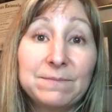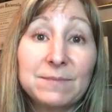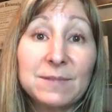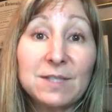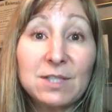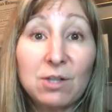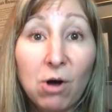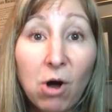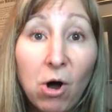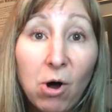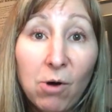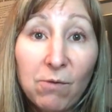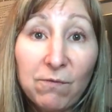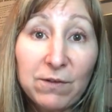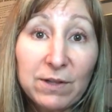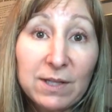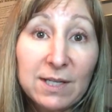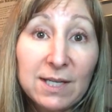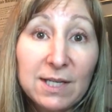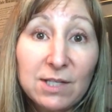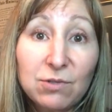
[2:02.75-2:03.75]
So
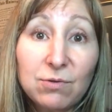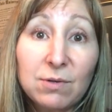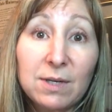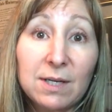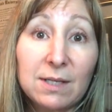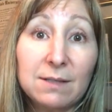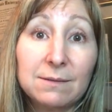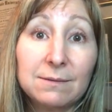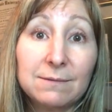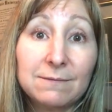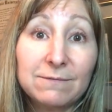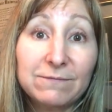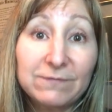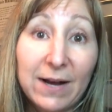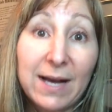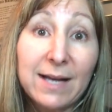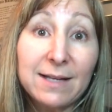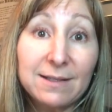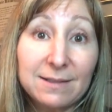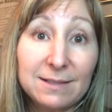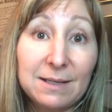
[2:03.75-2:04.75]
hopefully you can
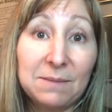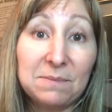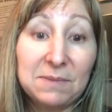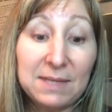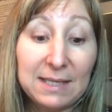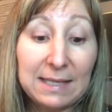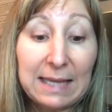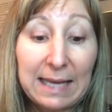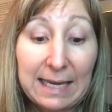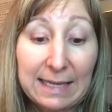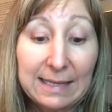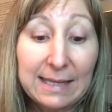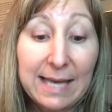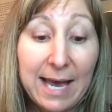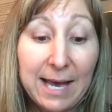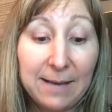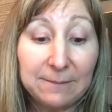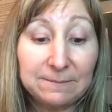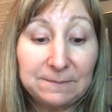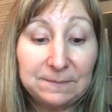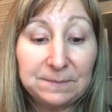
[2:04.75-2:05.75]
find something like
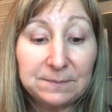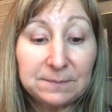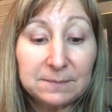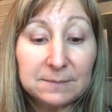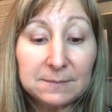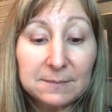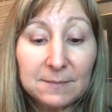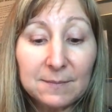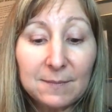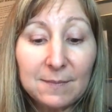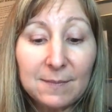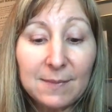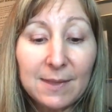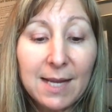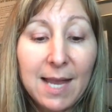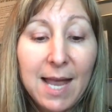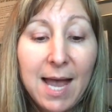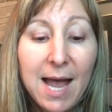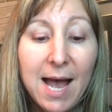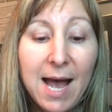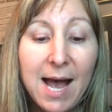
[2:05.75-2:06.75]
that.
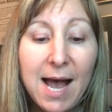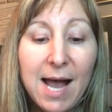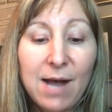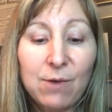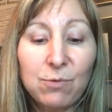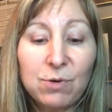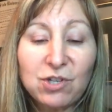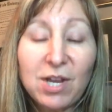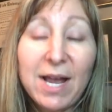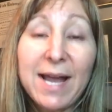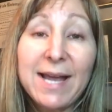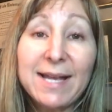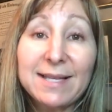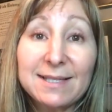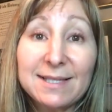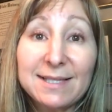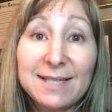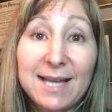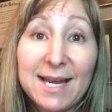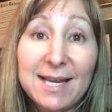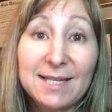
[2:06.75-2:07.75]
I wish I had
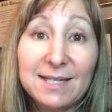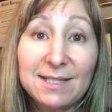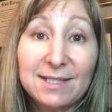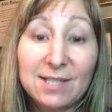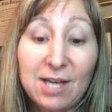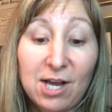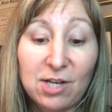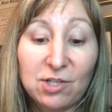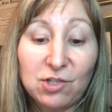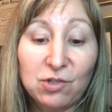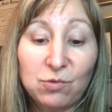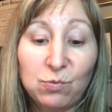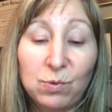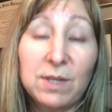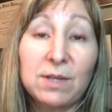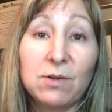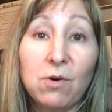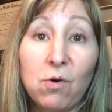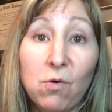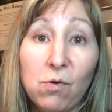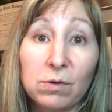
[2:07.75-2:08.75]
stayed in touch
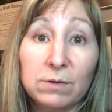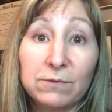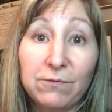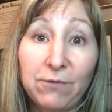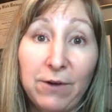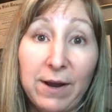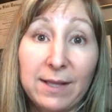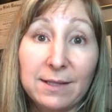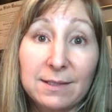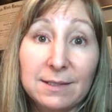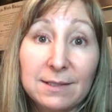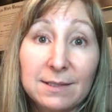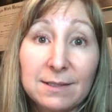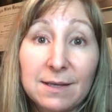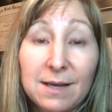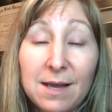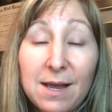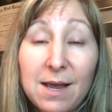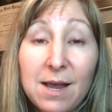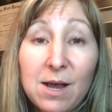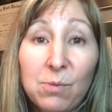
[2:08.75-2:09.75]
with old friends.
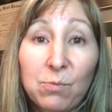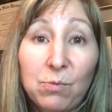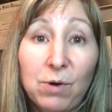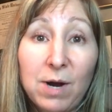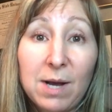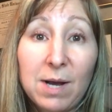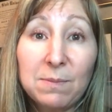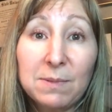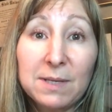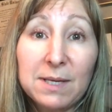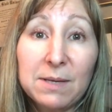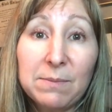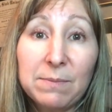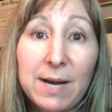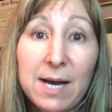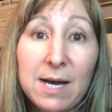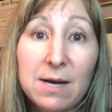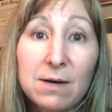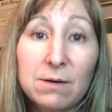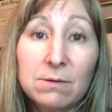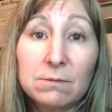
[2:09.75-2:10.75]
Probably
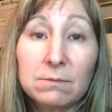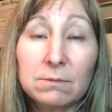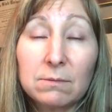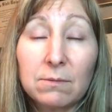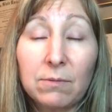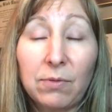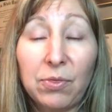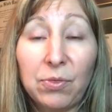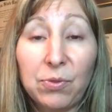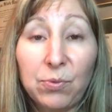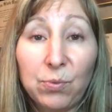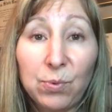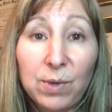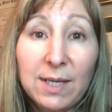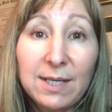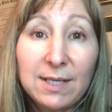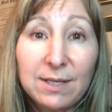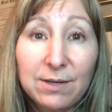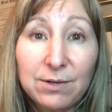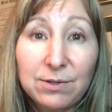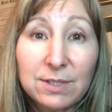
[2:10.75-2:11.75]
about 3
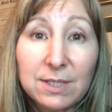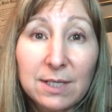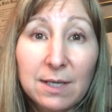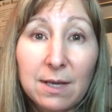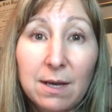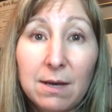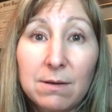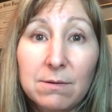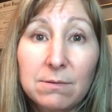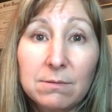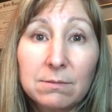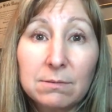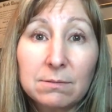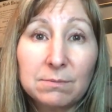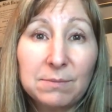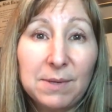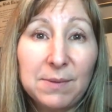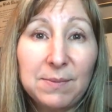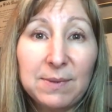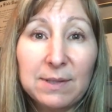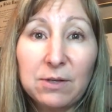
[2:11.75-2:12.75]
years ago,
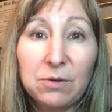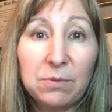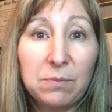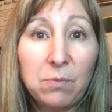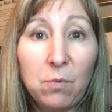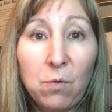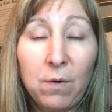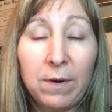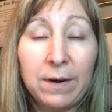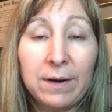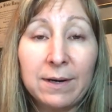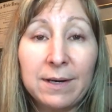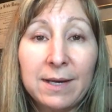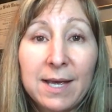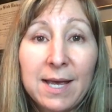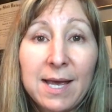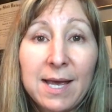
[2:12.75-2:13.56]
maybe a little more,